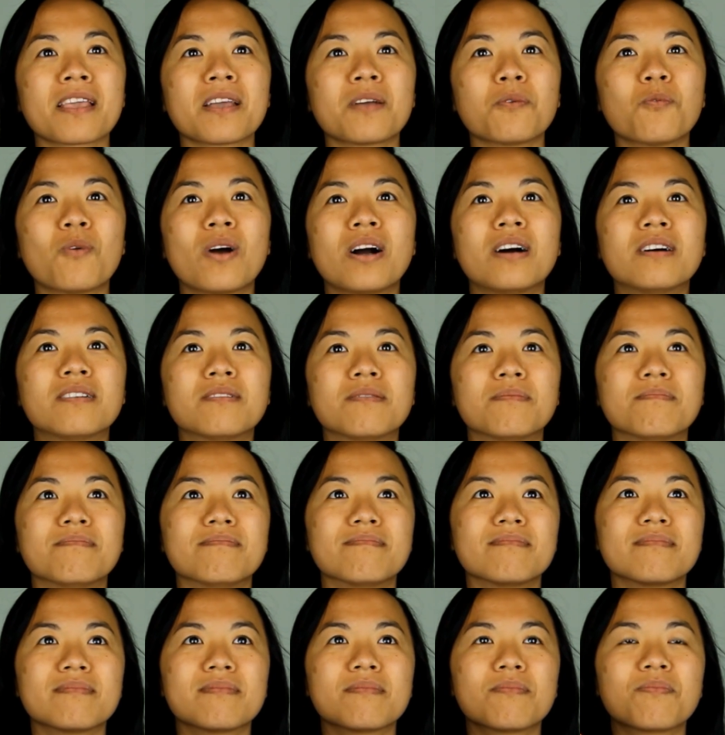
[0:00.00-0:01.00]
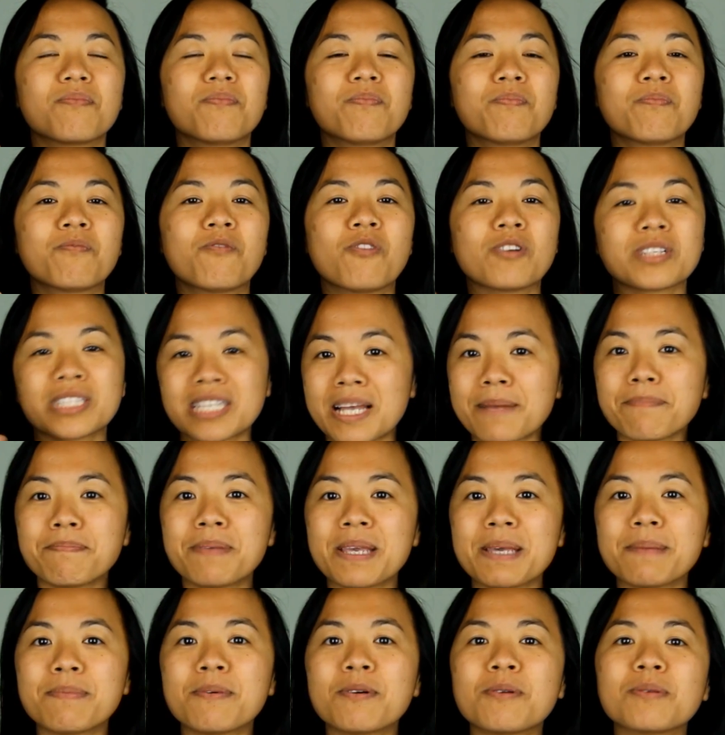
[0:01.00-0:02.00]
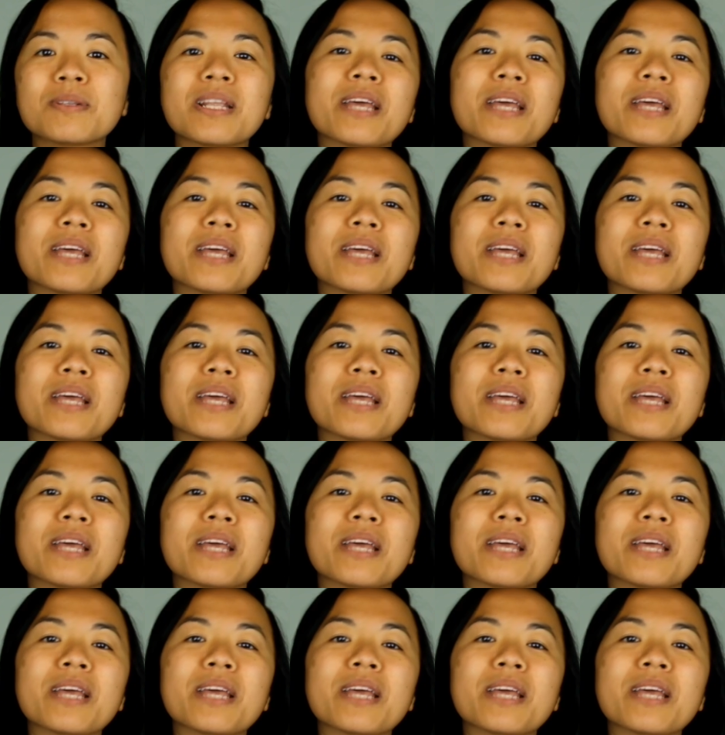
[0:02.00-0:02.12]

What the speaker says: well, for some people,